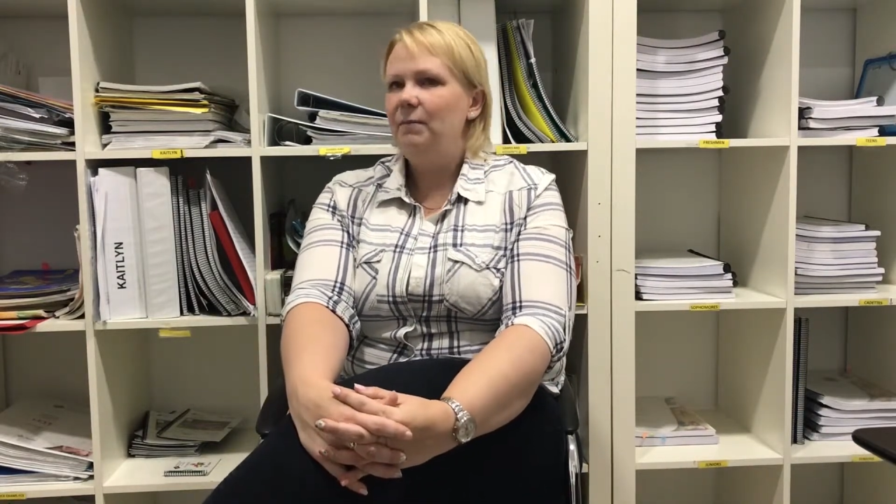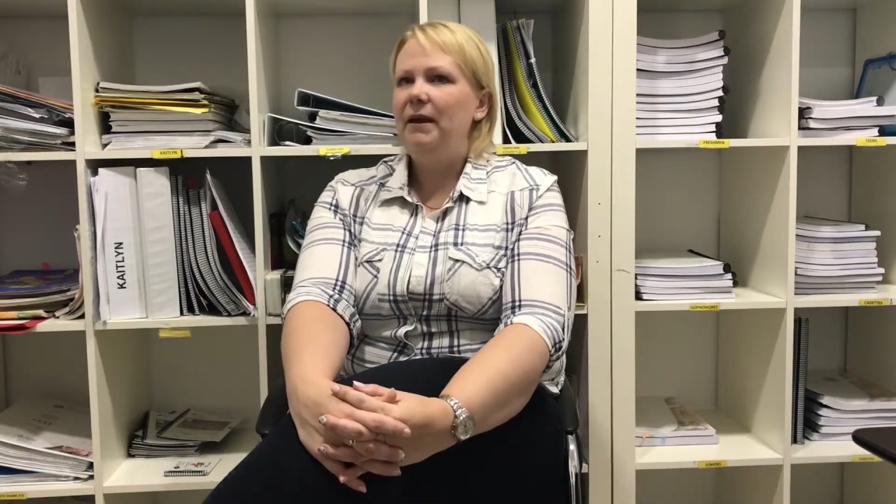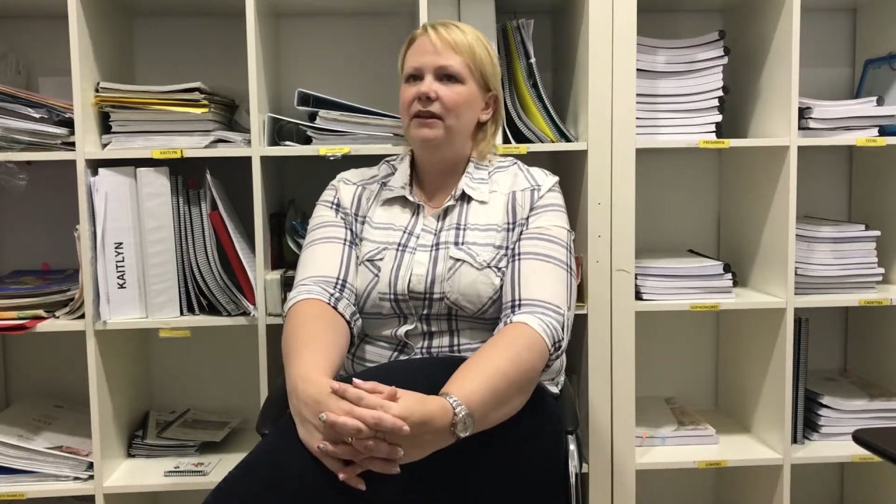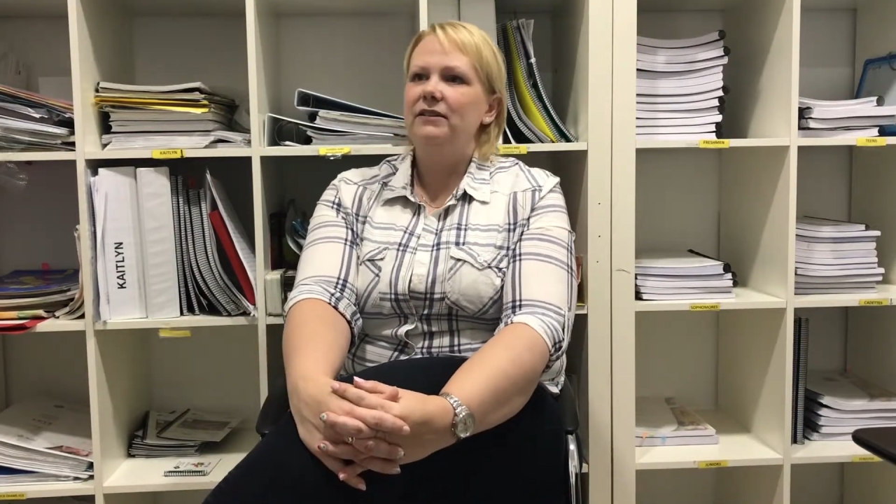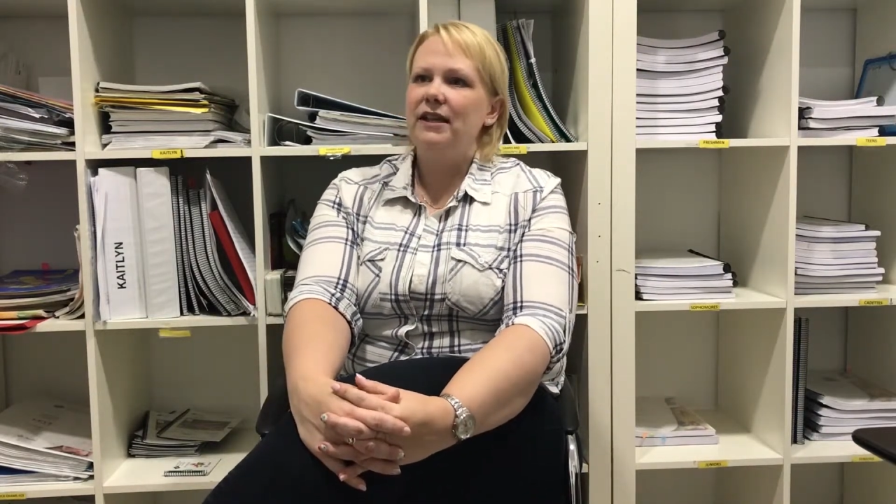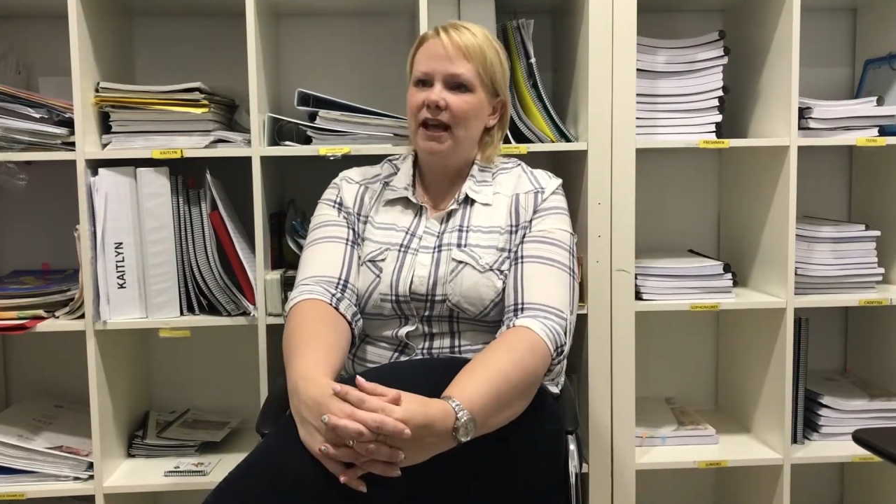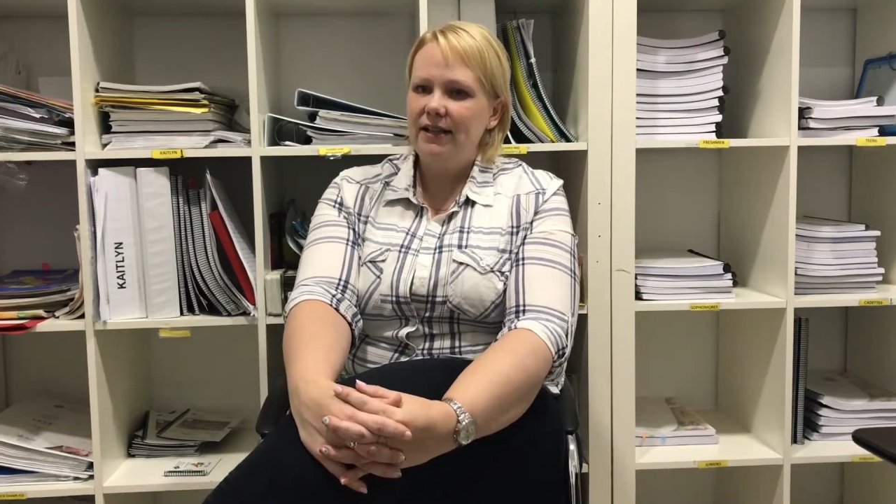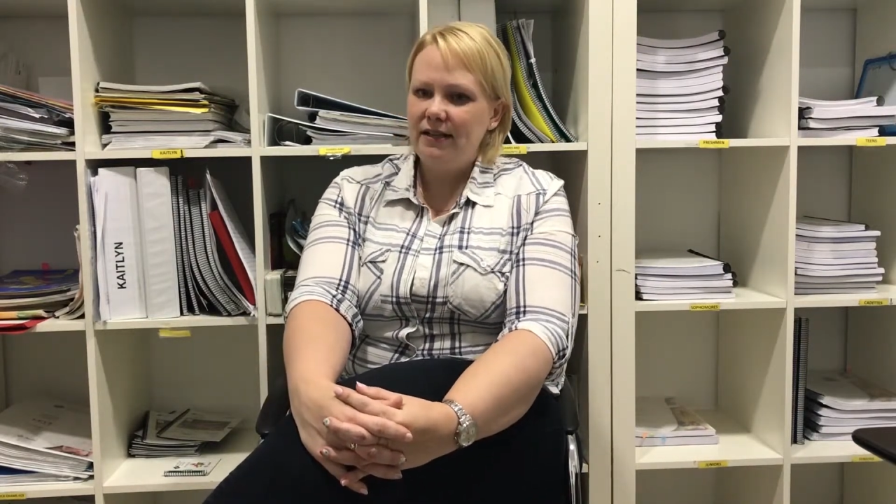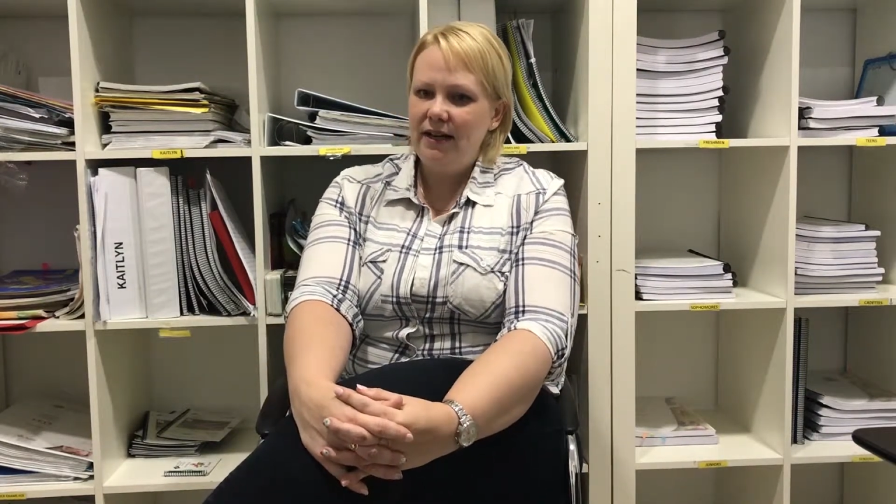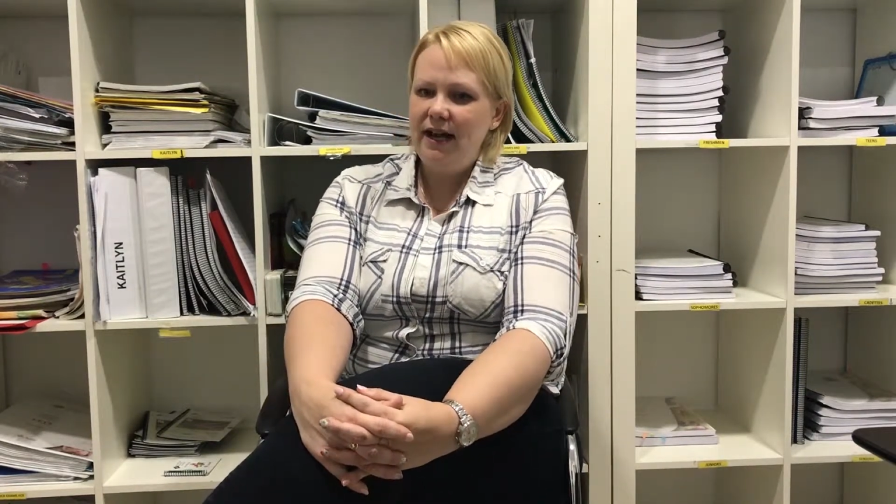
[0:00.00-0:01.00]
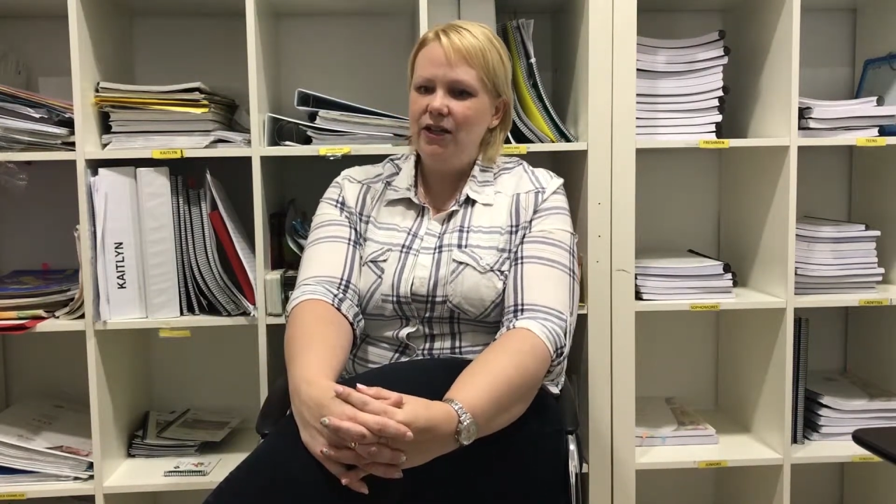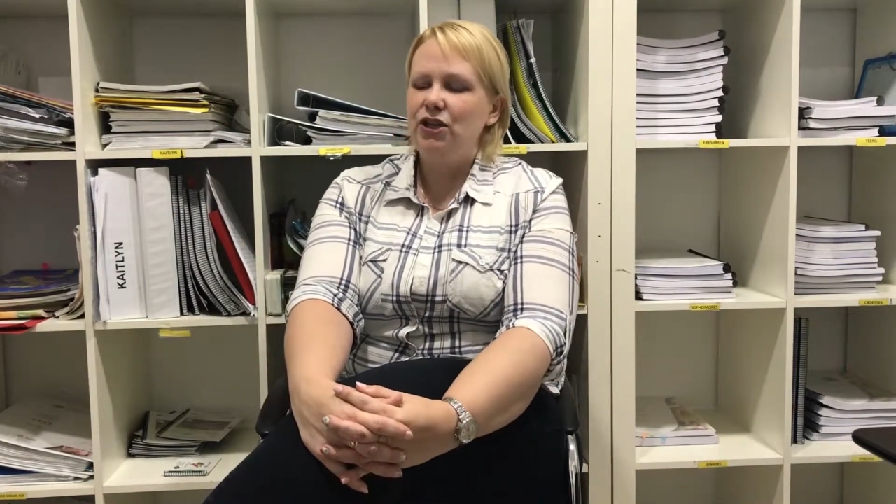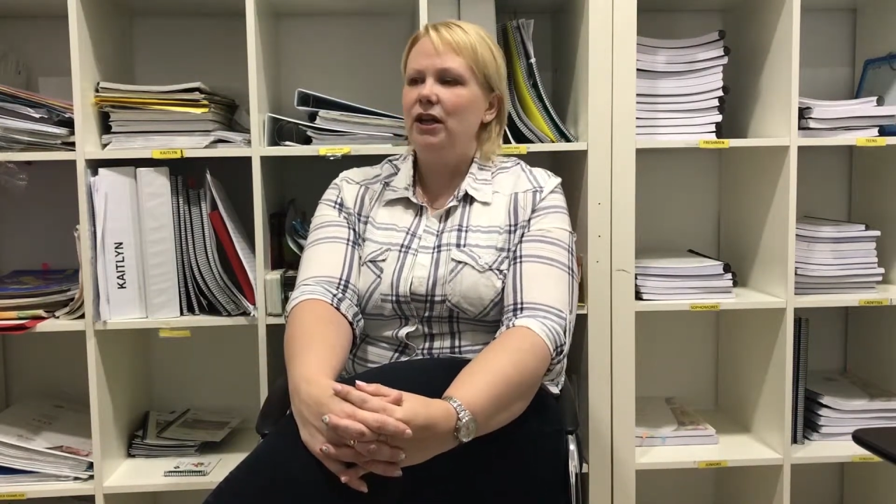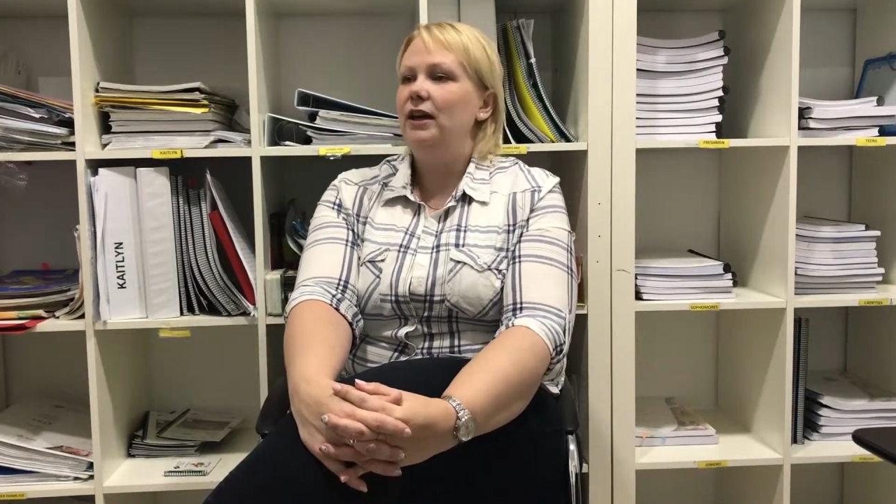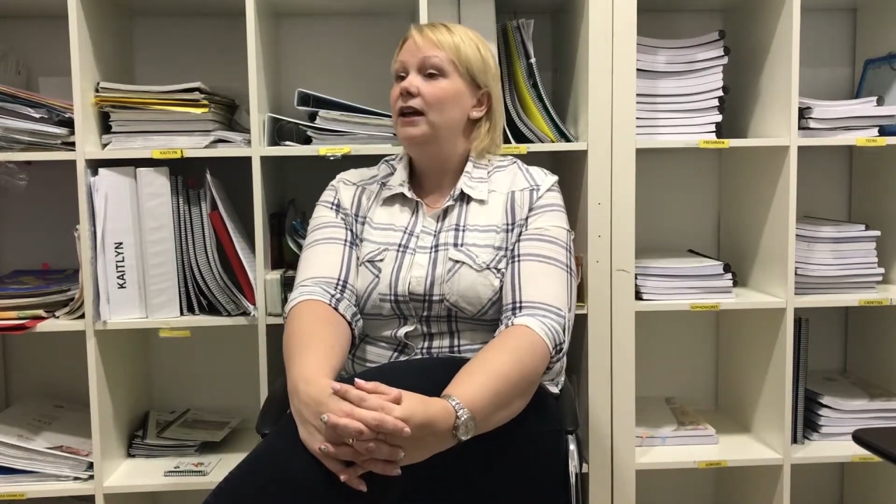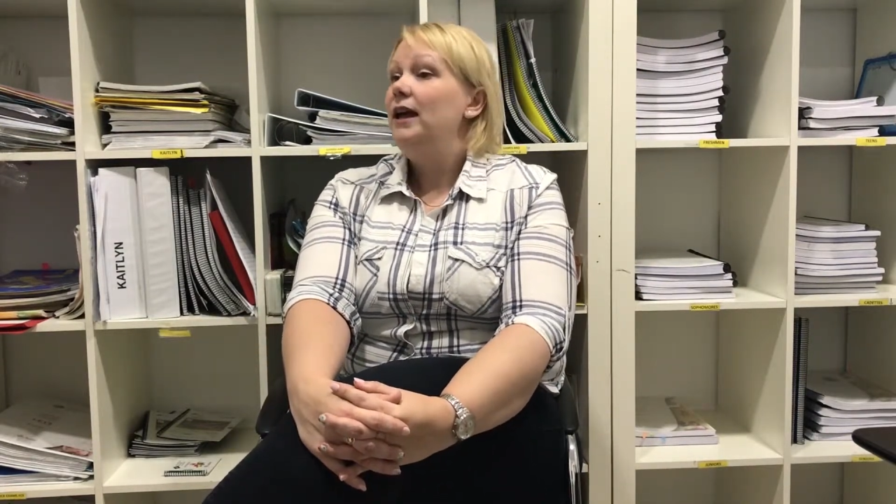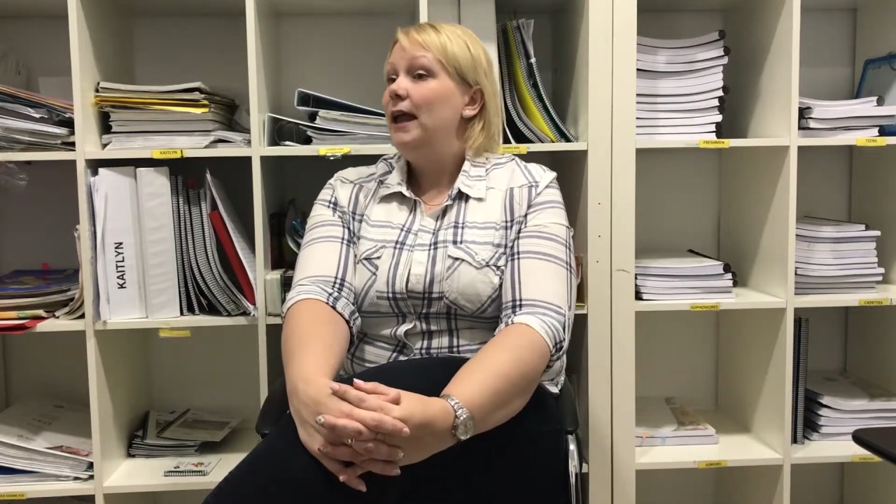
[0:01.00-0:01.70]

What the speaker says: appeal to that nature,